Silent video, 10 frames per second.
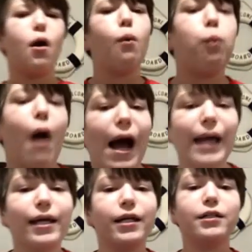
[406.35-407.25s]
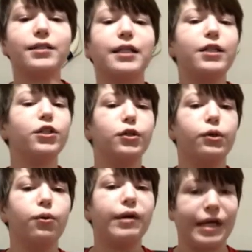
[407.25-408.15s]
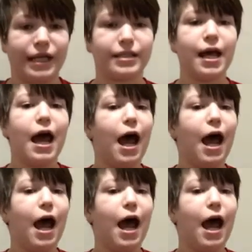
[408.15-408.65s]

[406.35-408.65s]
why continue it?